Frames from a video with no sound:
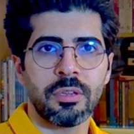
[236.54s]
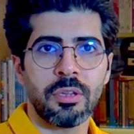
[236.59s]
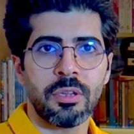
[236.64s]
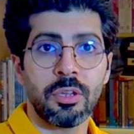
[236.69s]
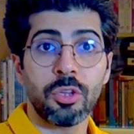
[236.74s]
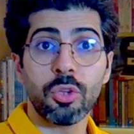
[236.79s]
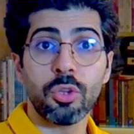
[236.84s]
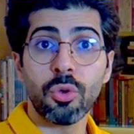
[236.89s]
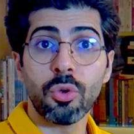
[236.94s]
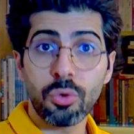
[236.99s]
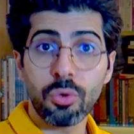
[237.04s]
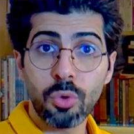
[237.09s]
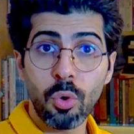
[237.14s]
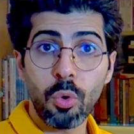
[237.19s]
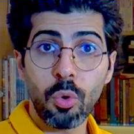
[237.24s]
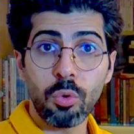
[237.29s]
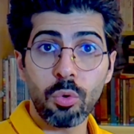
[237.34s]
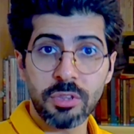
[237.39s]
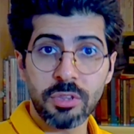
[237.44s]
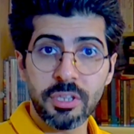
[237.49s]
Your
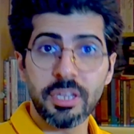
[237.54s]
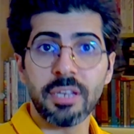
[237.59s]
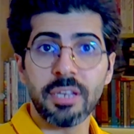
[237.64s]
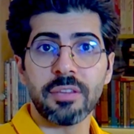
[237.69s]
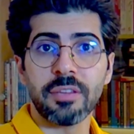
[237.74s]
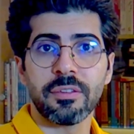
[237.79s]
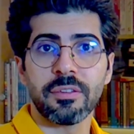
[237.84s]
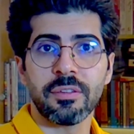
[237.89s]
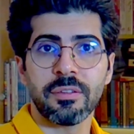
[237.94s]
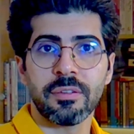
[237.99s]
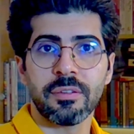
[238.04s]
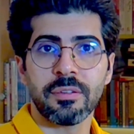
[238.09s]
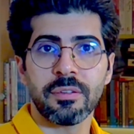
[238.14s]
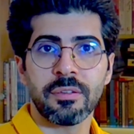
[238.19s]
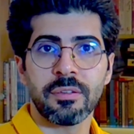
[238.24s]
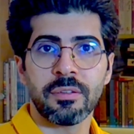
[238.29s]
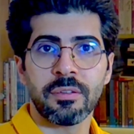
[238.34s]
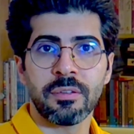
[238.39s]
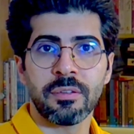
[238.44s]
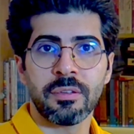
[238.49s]
goal did.
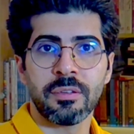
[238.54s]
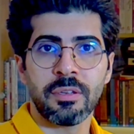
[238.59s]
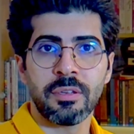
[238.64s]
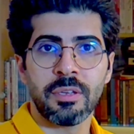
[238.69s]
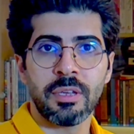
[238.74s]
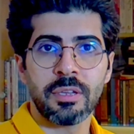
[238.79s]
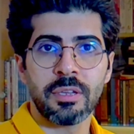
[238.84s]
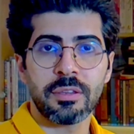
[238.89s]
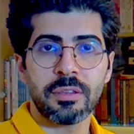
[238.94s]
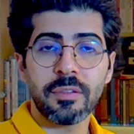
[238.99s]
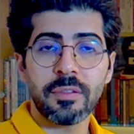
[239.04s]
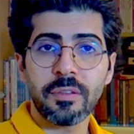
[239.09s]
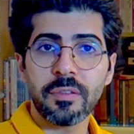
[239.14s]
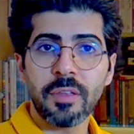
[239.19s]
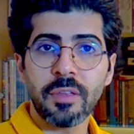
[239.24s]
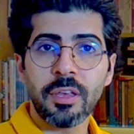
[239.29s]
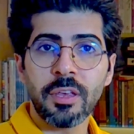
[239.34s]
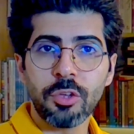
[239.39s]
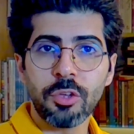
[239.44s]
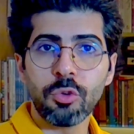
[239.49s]
This is a
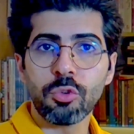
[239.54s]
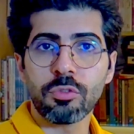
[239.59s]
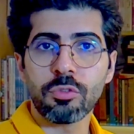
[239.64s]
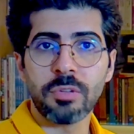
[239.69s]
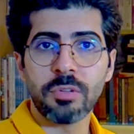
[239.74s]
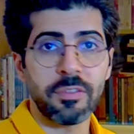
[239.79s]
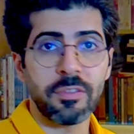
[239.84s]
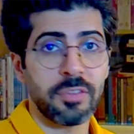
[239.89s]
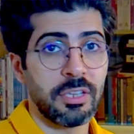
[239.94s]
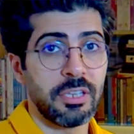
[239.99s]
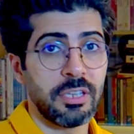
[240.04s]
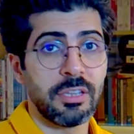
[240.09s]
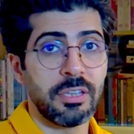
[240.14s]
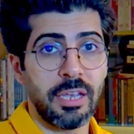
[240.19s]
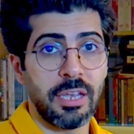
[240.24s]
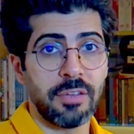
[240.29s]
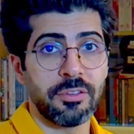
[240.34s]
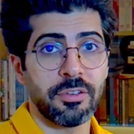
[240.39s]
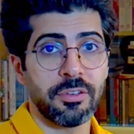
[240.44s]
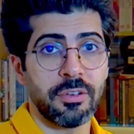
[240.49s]
huge lesson in
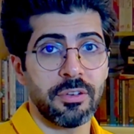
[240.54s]
data.